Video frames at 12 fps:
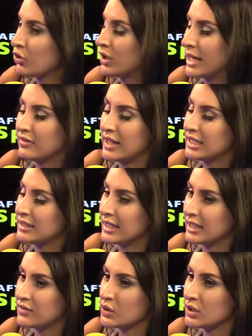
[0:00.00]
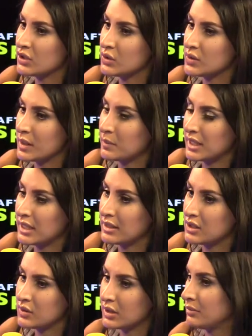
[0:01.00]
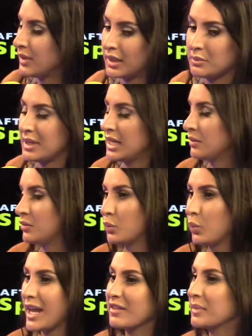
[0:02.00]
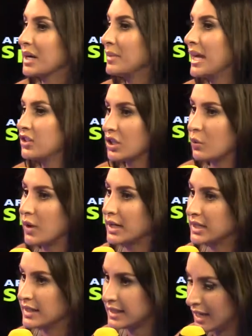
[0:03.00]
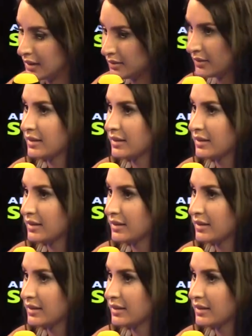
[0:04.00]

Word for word: role out of anything. If you can do something, and you can, I can make wave my magic wand and say.